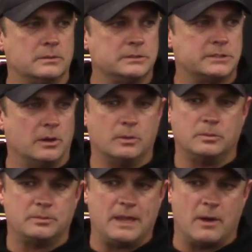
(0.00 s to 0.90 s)

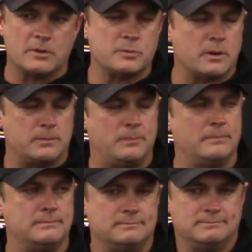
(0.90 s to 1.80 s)
So they always want to
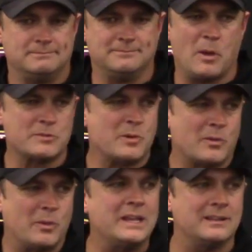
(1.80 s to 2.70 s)

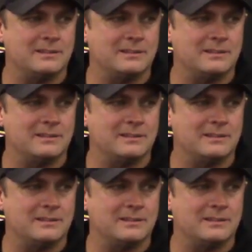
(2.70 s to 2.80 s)
win.